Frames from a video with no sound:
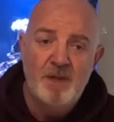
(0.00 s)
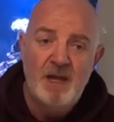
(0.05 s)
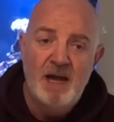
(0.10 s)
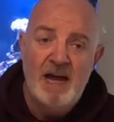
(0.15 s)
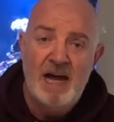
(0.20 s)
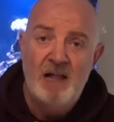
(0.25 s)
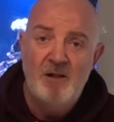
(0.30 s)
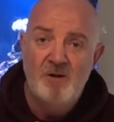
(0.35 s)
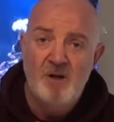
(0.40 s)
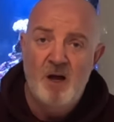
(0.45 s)

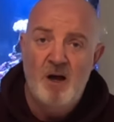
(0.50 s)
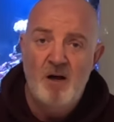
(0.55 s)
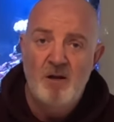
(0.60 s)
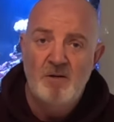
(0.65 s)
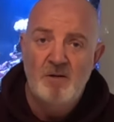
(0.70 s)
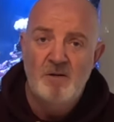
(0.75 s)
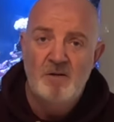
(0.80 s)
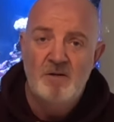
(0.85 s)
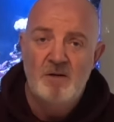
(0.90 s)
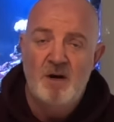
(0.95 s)

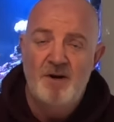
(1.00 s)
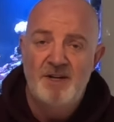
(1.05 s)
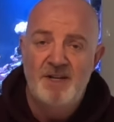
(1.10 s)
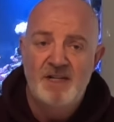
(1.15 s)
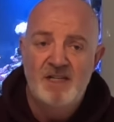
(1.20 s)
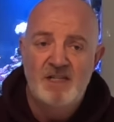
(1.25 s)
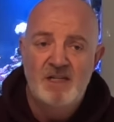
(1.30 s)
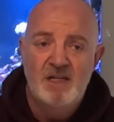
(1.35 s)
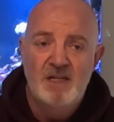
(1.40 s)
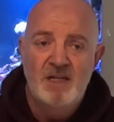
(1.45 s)
alcohol on
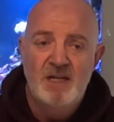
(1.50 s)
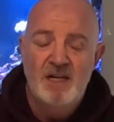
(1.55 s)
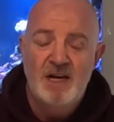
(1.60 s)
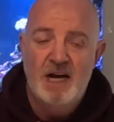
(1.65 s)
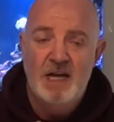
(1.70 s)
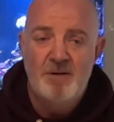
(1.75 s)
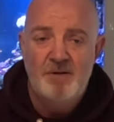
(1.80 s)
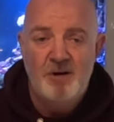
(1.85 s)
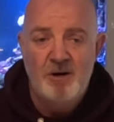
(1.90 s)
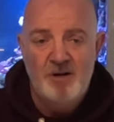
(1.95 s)
it,
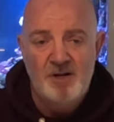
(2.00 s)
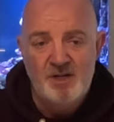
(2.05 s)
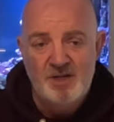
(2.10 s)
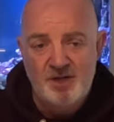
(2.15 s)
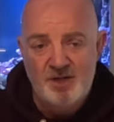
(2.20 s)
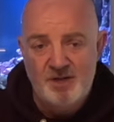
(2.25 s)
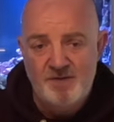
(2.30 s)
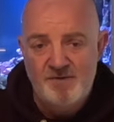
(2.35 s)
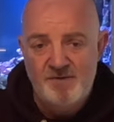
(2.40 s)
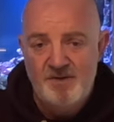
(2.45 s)
and I'm going to
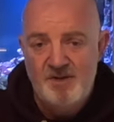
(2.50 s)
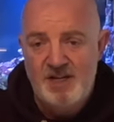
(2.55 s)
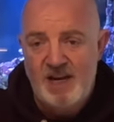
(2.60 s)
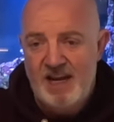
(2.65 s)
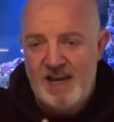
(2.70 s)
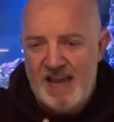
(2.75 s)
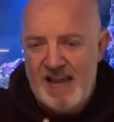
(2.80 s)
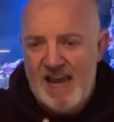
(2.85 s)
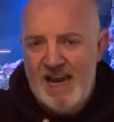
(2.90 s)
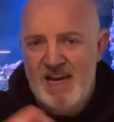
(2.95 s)
sort of
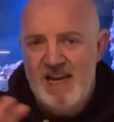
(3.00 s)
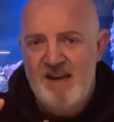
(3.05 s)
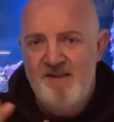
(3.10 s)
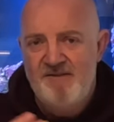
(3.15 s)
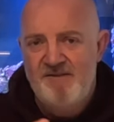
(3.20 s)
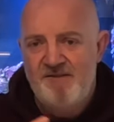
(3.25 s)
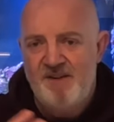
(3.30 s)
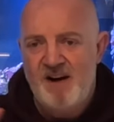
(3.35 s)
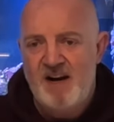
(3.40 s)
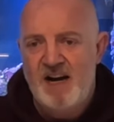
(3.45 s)
take any
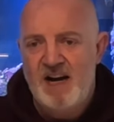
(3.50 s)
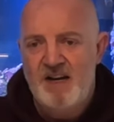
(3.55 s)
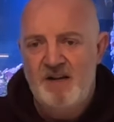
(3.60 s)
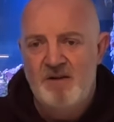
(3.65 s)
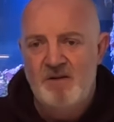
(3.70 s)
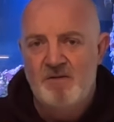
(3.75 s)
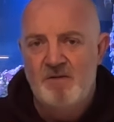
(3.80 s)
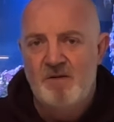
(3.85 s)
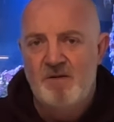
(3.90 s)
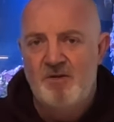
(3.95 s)

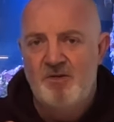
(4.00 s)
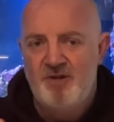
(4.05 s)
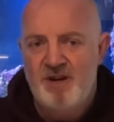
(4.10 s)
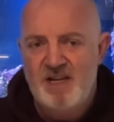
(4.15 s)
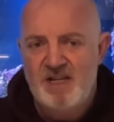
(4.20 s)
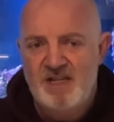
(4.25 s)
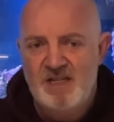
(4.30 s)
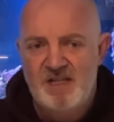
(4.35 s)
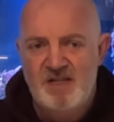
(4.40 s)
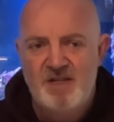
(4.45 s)
final
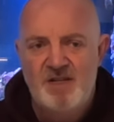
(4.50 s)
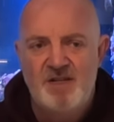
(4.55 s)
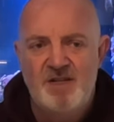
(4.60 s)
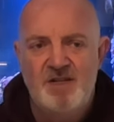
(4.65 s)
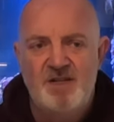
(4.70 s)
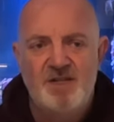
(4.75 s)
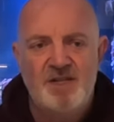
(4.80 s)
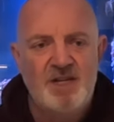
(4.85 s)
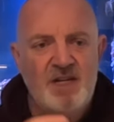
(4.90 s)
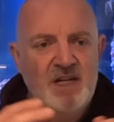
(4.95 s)

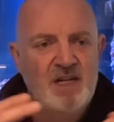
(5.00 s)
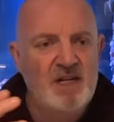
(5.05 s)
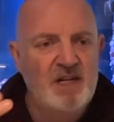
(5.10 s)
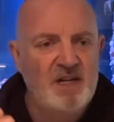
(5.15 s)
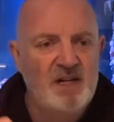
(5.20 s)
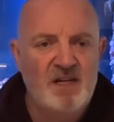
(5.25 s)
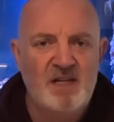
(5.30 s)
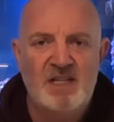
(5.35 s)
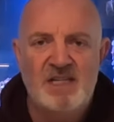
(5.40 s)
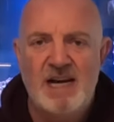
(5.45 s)
greases,
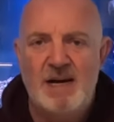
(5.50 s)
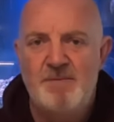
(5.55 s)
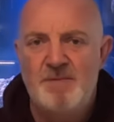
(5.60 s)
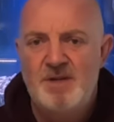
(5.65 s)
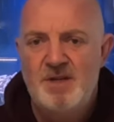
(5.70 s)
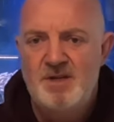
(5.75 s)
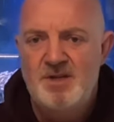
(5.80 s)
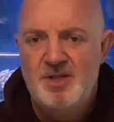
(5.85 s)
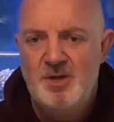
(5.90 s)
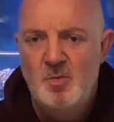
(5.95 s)

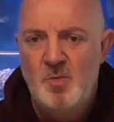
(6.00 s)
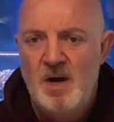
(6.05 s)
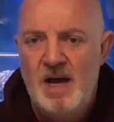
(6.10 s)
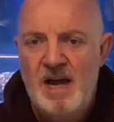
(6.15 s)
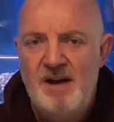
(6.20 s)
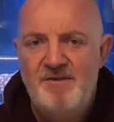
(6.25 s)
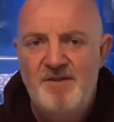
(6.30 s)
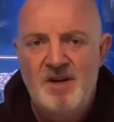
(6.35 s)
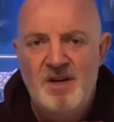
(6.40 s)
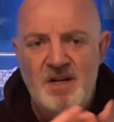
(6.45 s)
contaminants and
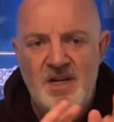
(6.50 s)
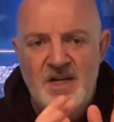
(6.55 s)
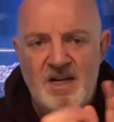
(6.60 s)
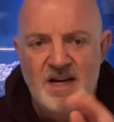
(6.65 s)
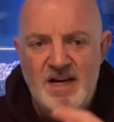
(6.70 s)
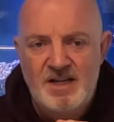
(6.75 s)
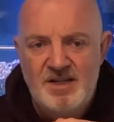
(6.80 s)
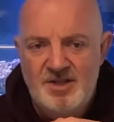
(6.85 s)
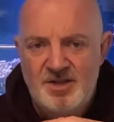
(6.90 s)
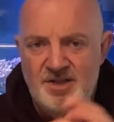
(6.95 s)
whatever,
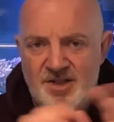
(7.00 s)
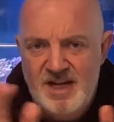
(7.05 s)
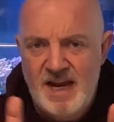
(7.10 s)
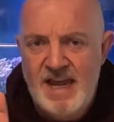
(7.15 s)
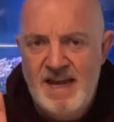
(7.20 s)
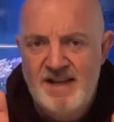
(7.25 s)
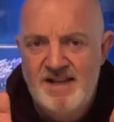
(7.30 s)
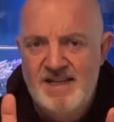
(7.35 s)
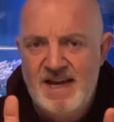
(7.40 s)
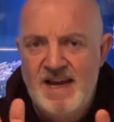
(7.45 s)
and just
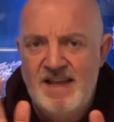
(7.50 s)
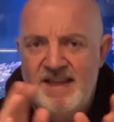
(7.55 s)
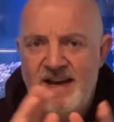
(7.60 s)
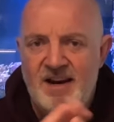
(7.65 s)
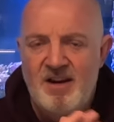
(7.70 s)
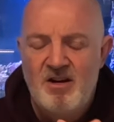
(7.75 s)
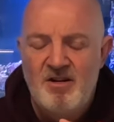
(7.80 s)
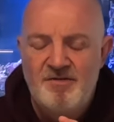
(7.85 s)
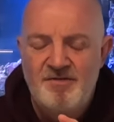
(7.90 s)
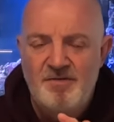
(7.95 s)
take that
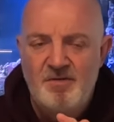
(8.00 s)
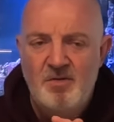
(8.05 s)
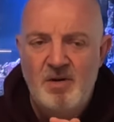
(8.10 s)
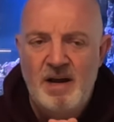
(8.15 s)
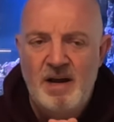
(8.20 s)
off